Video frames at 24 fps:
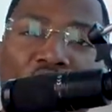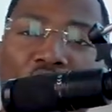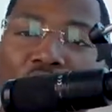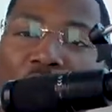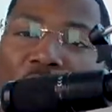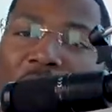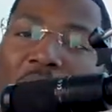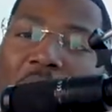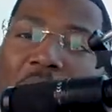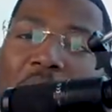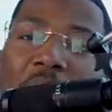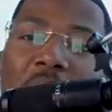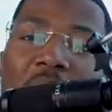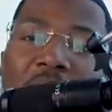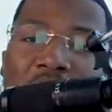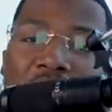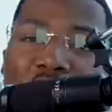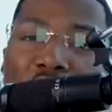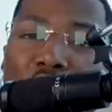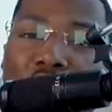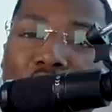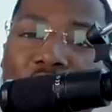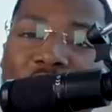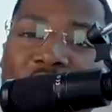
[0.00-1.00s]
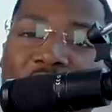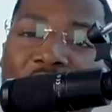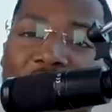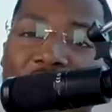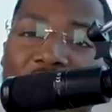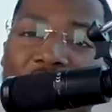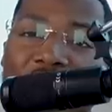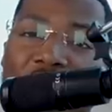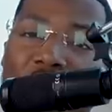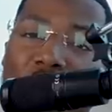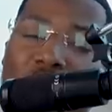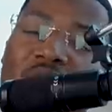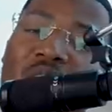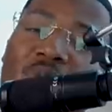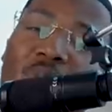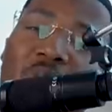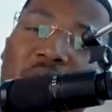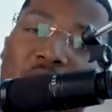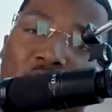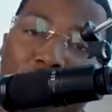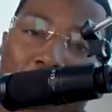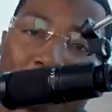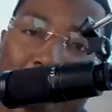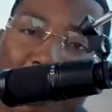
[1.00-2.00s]
talk about money all day. We
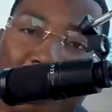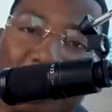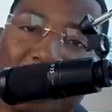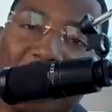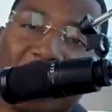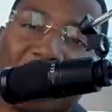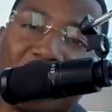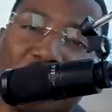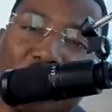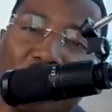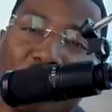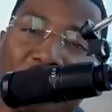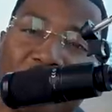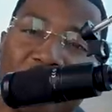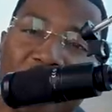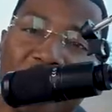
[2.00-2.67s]
speak Guapanese over